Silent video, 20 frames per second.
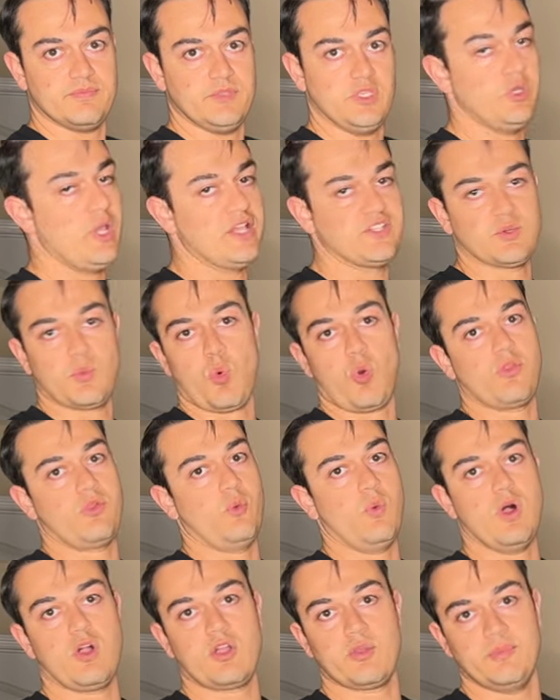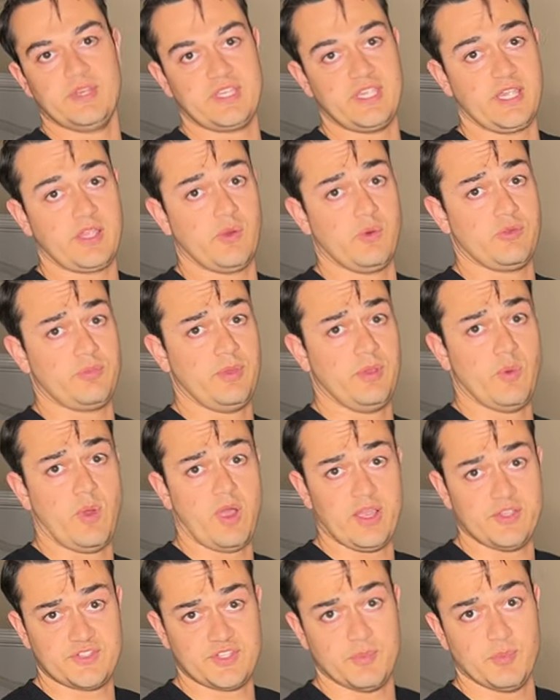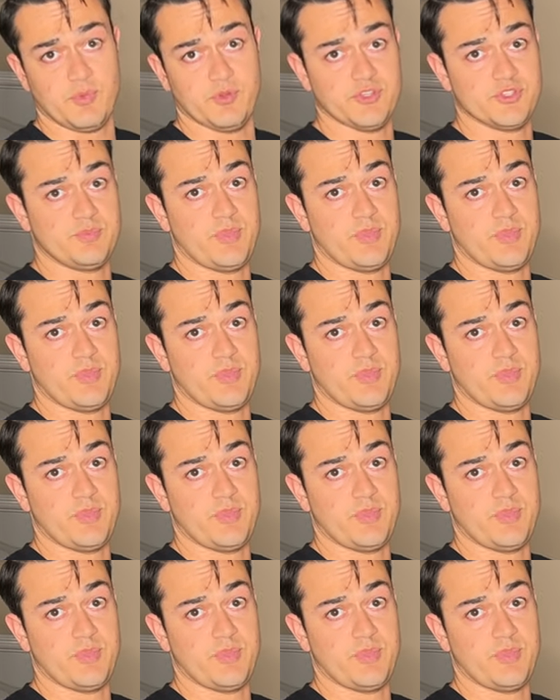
You guys are more than welcome to kick it with me while I assemble this